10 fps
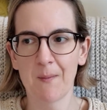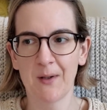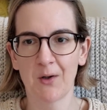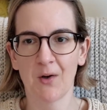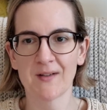
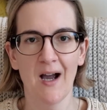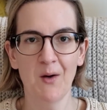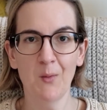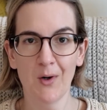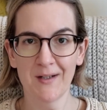because
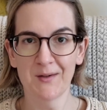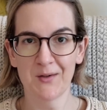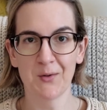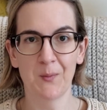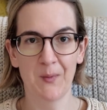I want it
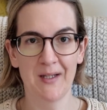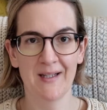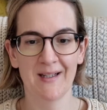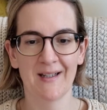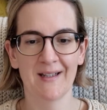to
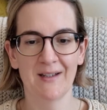be